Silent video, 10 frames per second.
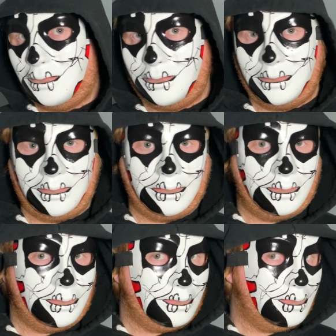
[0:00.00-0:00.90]
I would
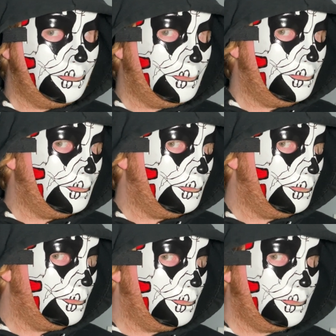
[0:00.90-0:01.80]
love to use this for a
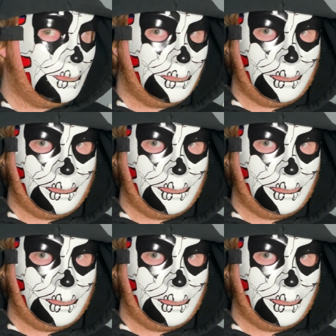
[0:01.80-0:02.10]
cosplay, and I